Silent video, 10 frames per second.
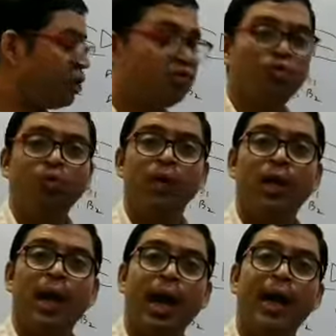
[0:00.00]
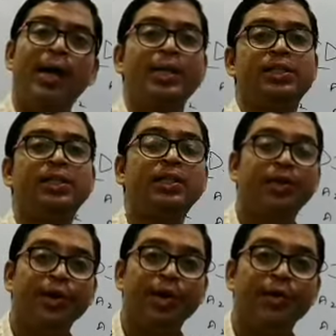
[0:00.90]
2 and letter
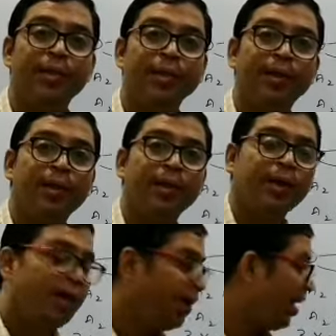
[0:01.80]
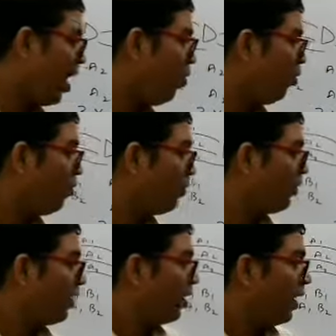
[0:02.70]
3. Now
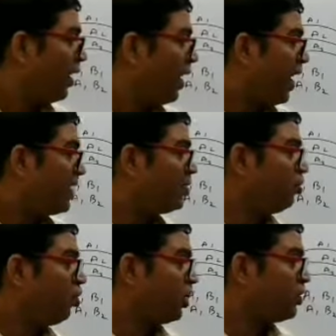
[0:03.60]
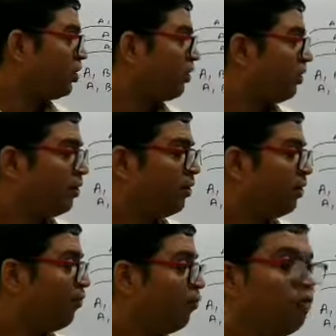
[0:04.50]
as you got
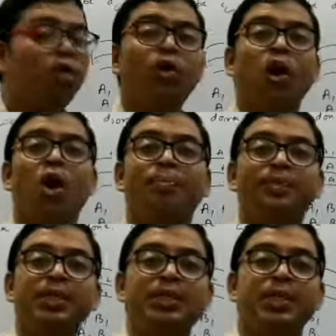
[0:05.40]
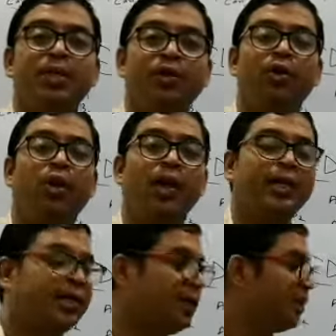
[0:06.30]
4 options in your
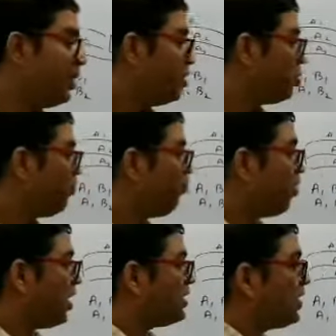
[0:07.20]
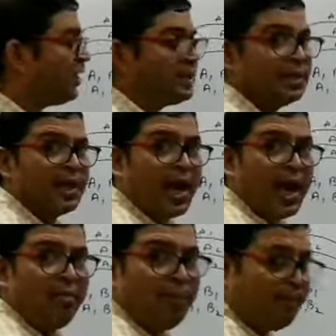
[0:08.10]
locality, so first letter
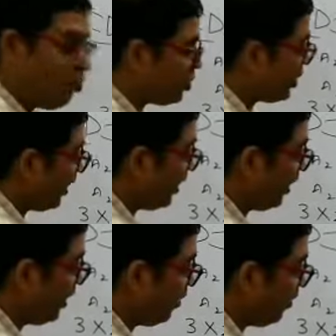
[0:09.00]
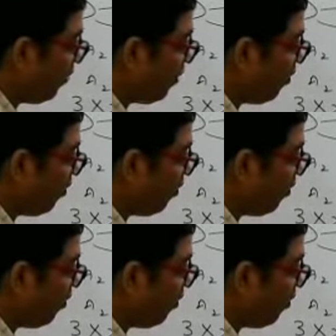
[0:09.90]
can be posted in